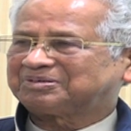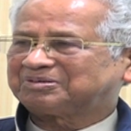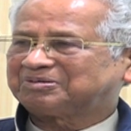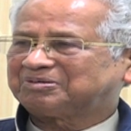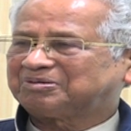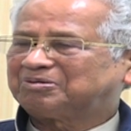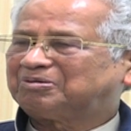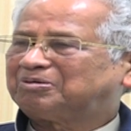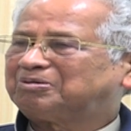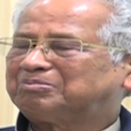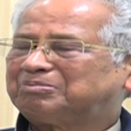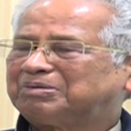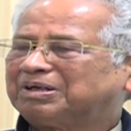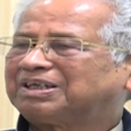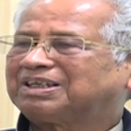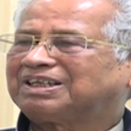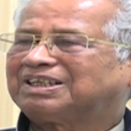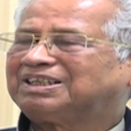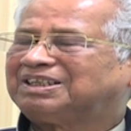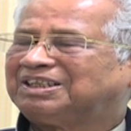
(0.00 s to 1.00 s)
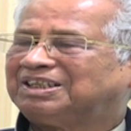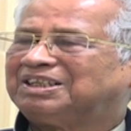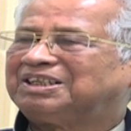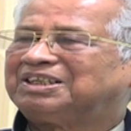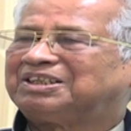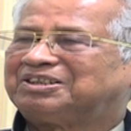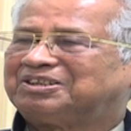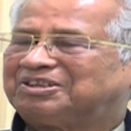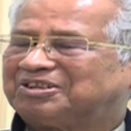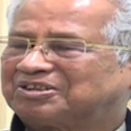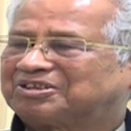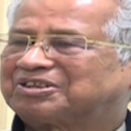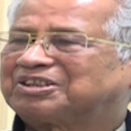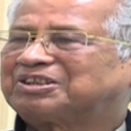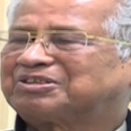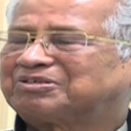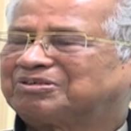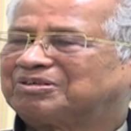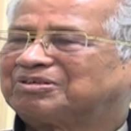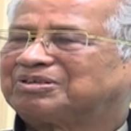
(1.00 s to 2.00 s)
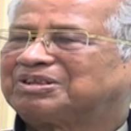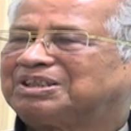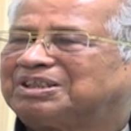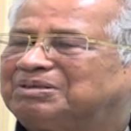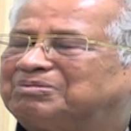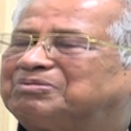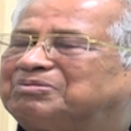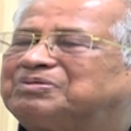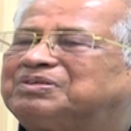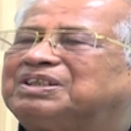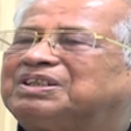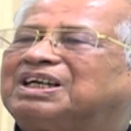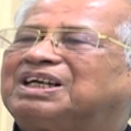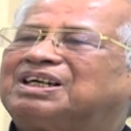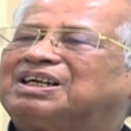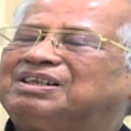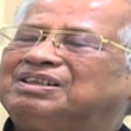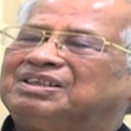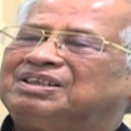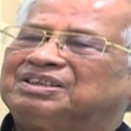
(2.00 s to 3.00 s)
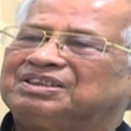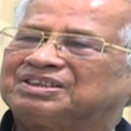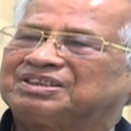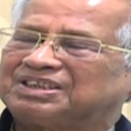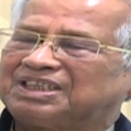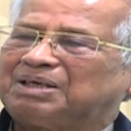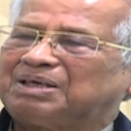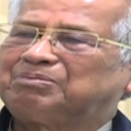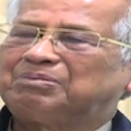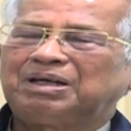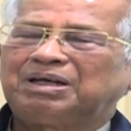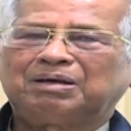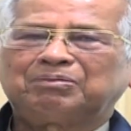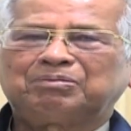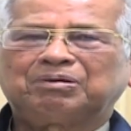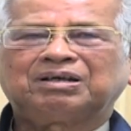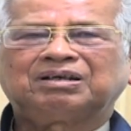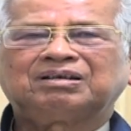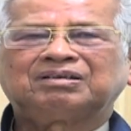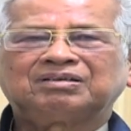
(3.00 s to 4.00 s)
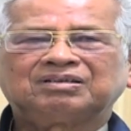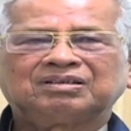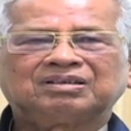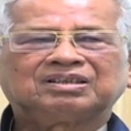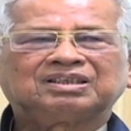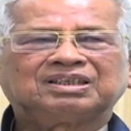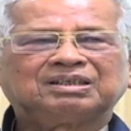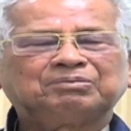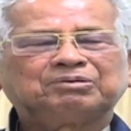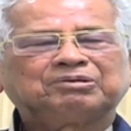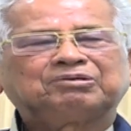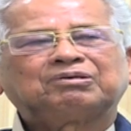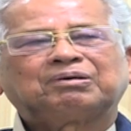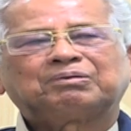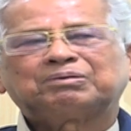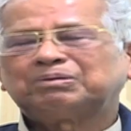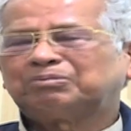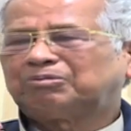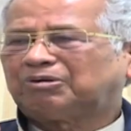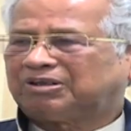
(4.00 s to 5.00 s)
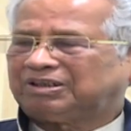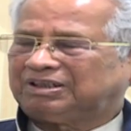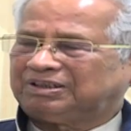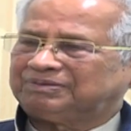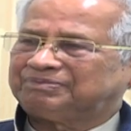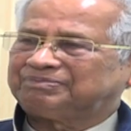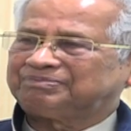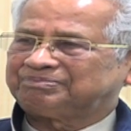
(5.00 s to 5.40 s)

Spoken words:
So don't make a discussion. If they are same level, give it to everybody.